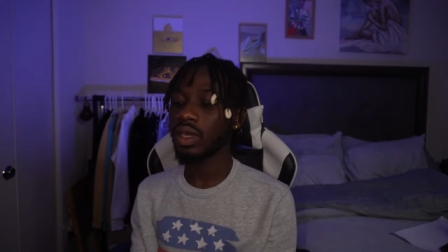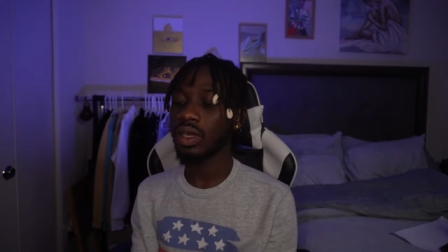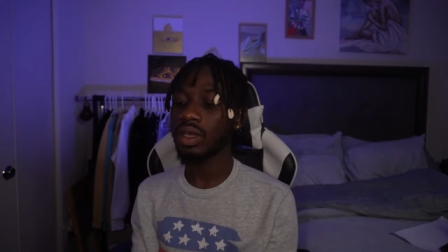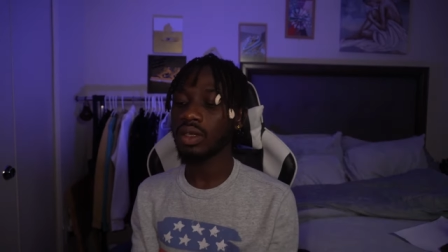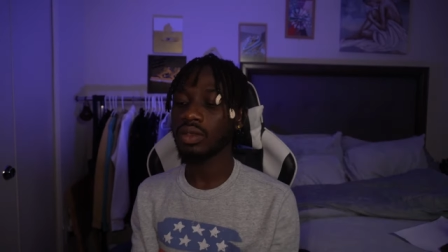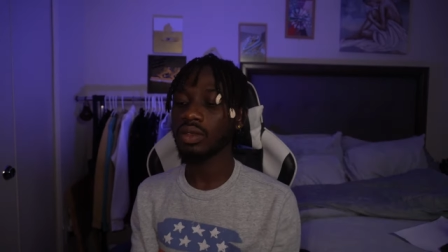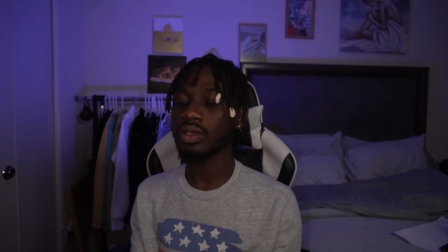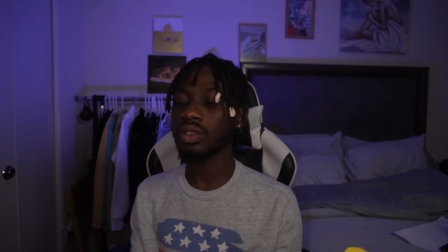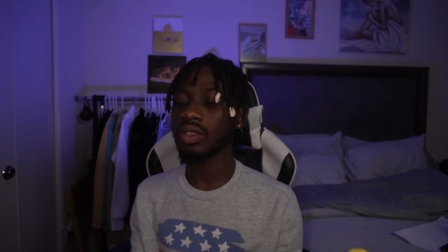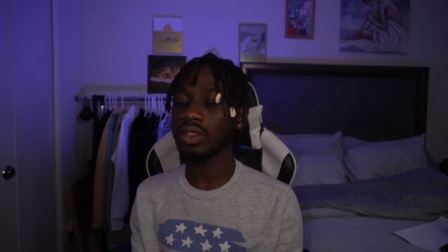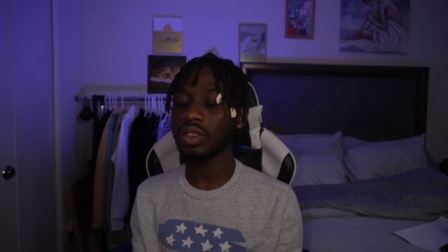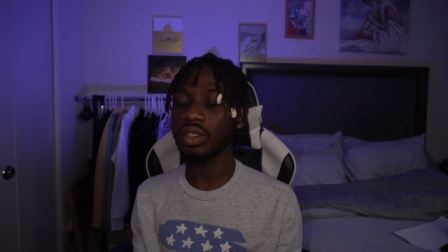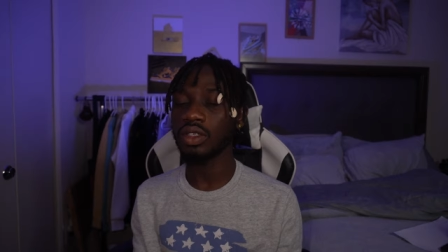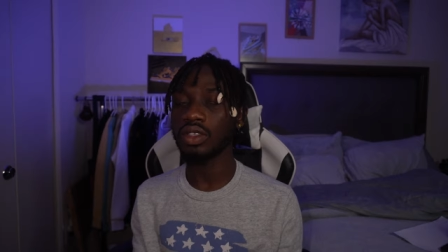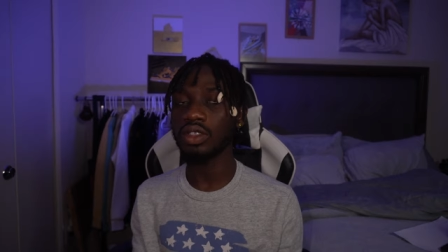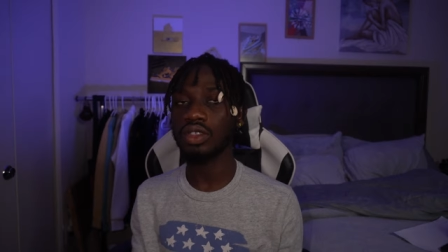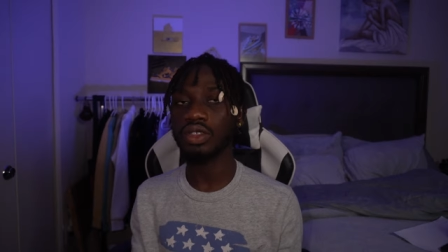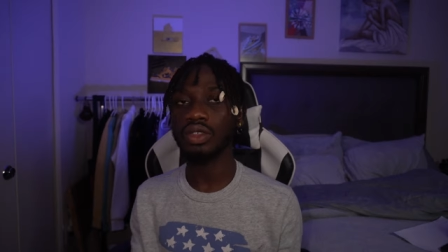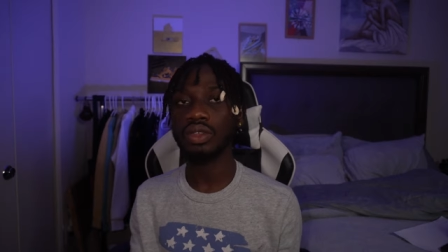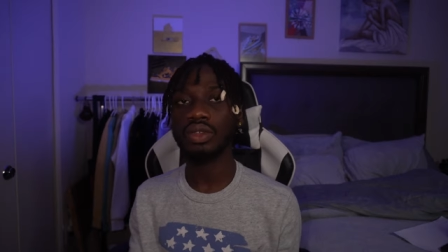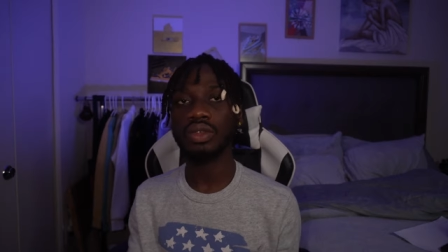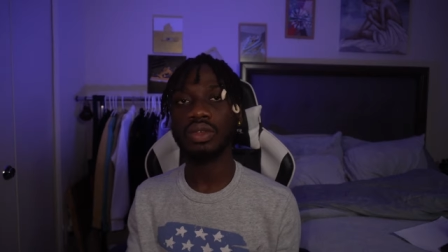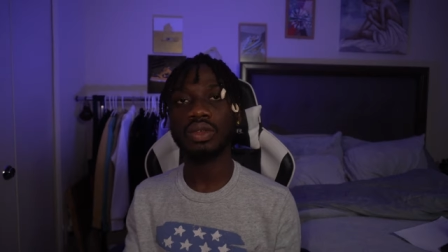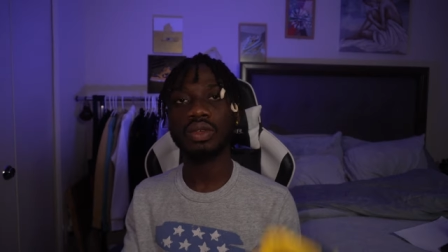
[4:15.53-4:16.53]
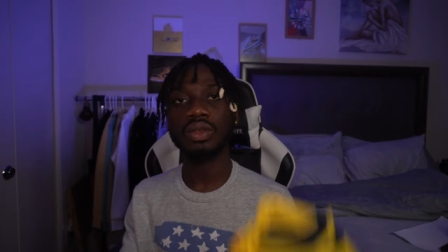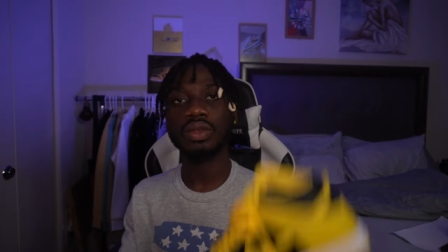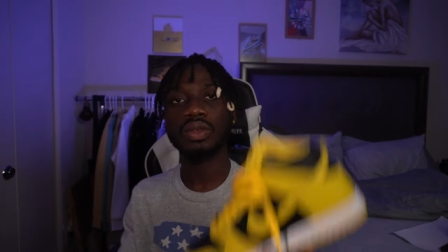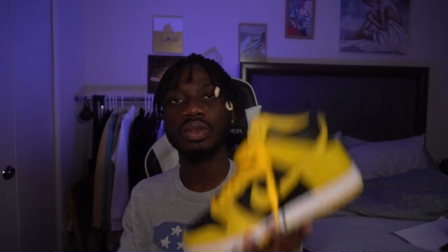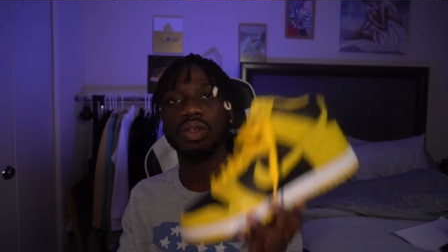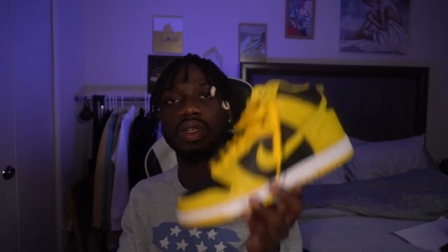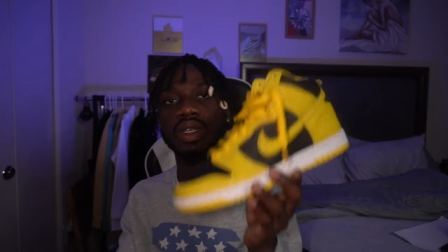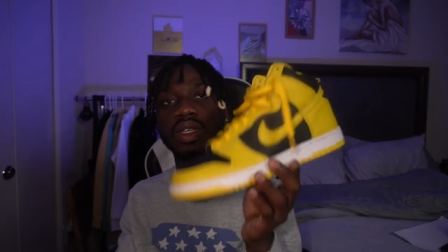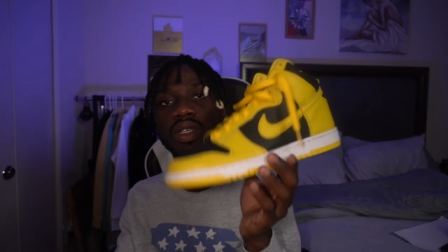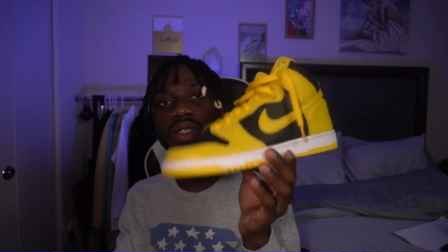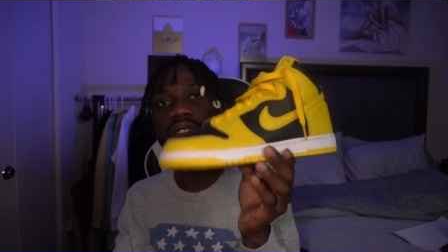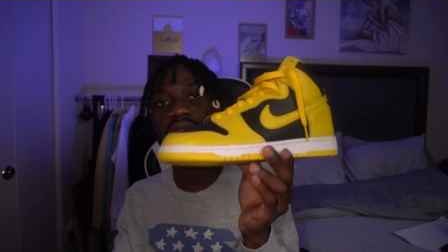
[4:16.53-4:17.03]
on to the shoe,
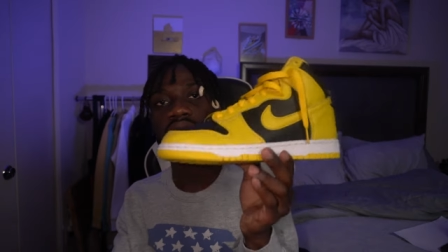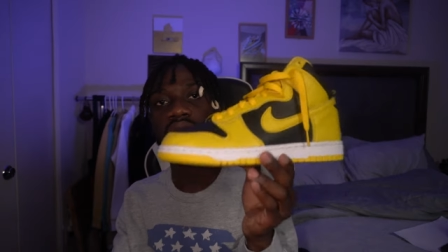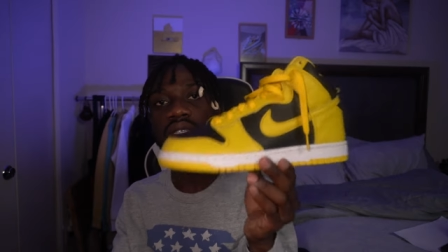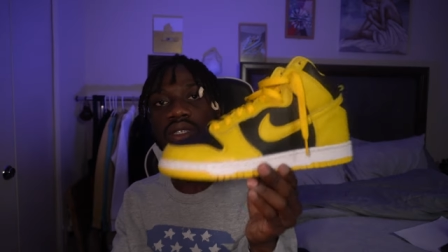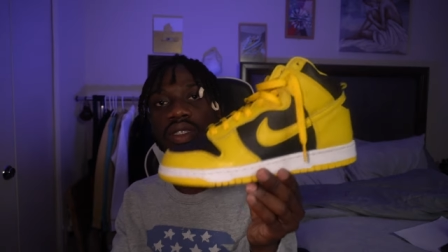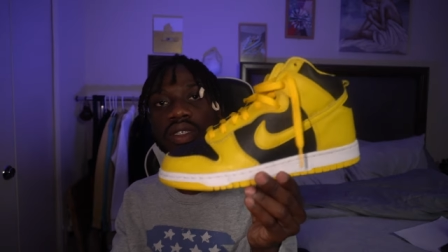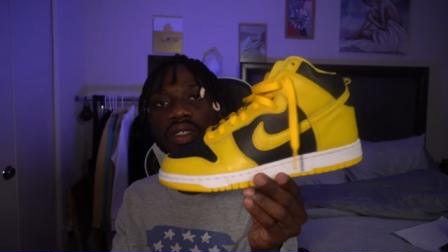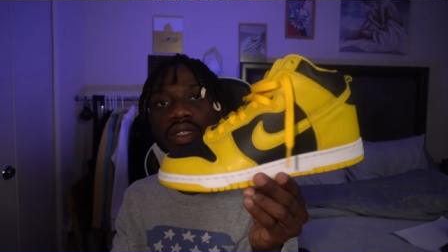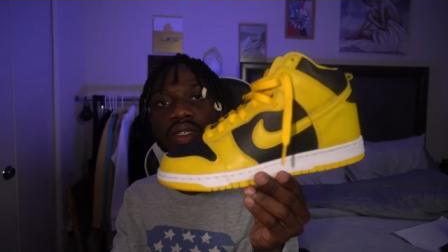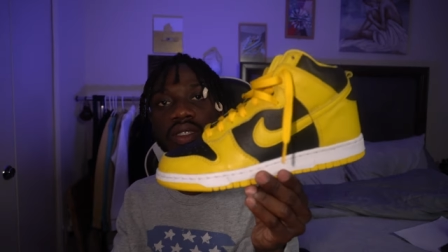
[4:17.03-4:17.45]
as you can